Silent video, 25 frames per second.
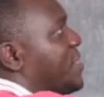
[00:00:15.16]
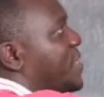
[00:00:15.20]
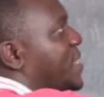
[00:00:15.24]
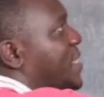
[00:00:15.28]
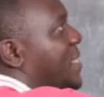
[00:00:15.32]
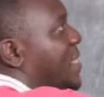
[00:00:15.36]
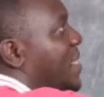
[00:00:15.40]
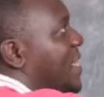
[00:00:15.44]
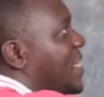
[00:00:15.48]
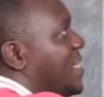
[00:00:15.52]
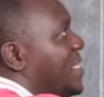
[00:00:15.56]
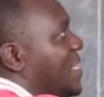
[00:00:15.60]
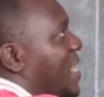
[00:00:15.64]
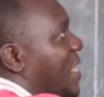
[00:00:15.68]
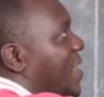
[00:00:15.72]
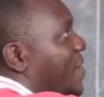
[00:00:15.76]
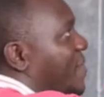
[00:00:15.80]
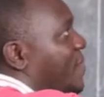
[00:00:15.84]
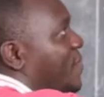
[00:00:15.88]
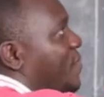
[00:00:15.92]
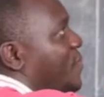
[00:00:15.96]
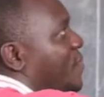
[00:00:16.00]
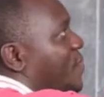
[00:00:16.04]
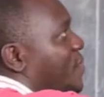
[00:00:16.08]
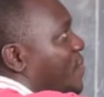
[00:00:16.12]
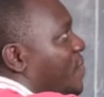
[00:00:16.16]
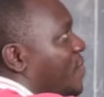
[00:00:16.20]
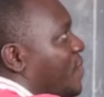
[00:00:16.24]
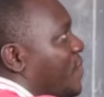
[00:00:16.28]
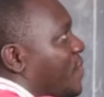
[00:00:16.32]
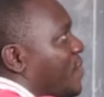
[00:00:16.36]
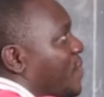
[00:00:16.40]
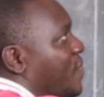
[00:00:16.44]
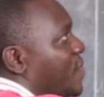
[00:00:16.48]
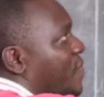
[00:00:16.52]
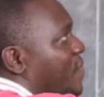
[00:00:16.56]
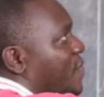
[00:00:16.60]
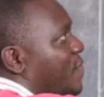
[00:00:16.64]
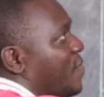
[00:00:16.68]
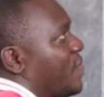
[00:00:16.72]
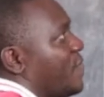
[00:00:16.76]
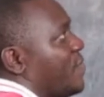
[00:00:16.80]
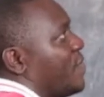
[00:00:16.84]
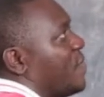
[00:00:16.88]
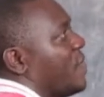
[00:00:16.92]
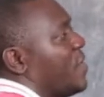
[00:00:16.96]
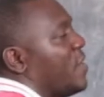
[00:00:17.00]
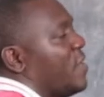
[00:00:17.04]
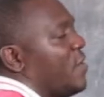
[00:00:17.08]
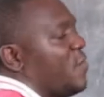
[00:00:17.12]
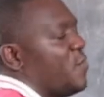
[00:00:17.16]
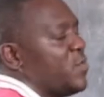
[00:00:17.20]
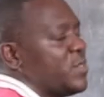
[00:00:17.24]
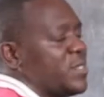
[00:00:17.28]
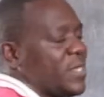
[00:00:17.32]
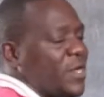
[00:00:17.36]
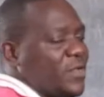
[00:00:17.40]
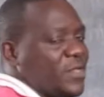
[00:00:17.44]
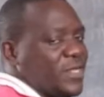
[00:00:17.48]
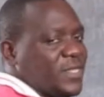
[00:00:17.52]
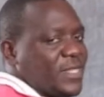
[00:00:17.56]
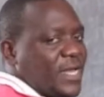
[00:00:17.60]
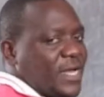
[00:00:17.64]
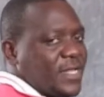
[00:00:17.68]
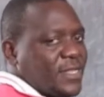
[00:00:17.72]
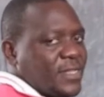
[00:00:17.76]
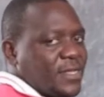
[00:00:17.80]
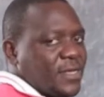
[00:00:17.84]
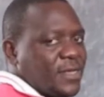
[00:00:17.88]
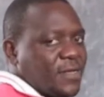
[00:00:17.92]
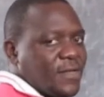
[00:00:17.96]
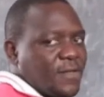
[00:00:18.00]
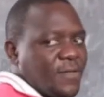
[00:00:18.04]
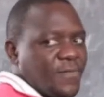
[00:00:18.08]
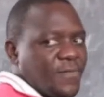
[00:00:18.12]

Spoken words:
is this letter, which sound is that?